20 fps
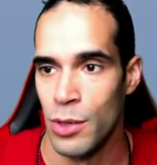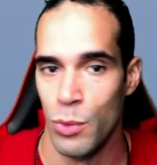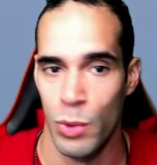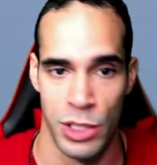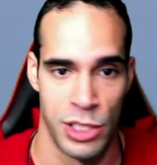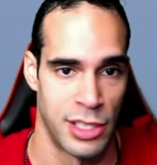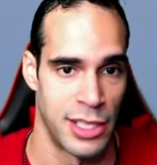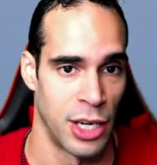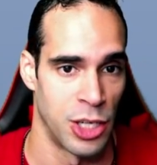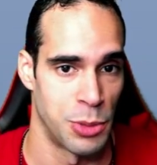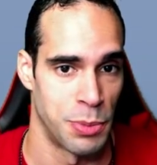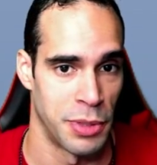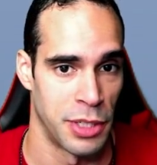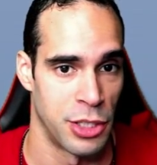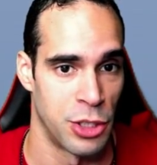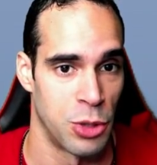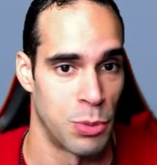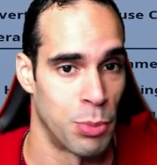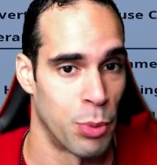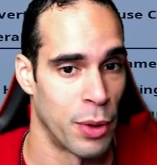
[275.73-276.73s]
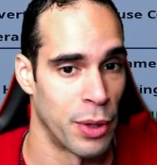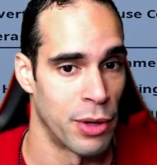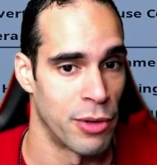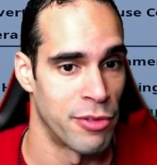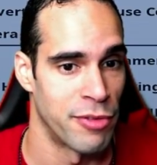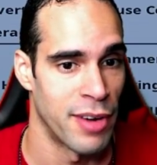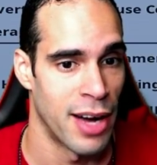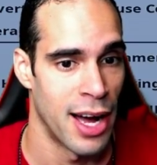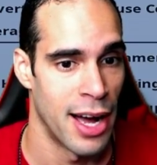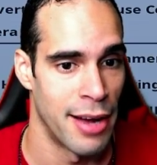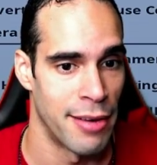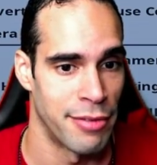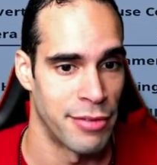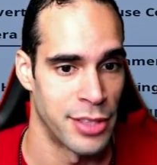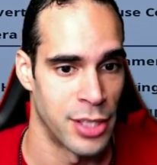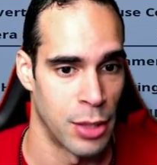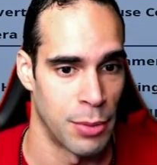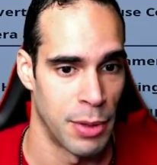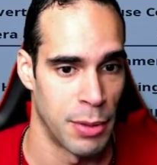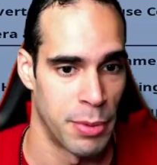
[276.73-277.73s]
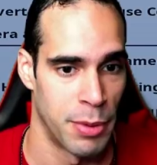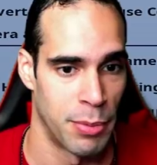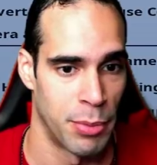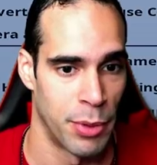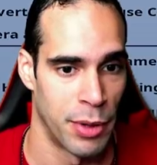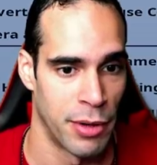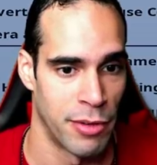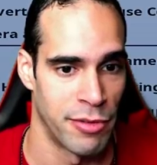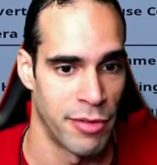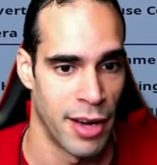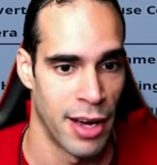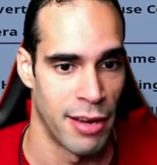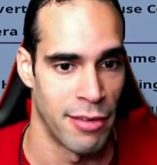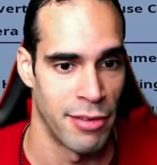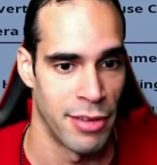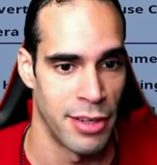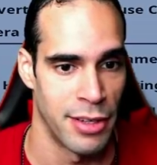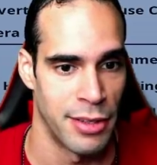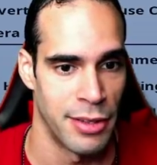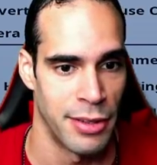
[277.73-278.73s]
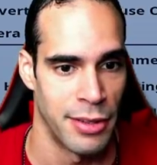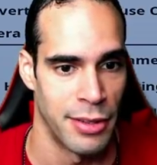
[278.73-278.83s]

which tells me to do 0.05. So I'm gonna put 0.05 in.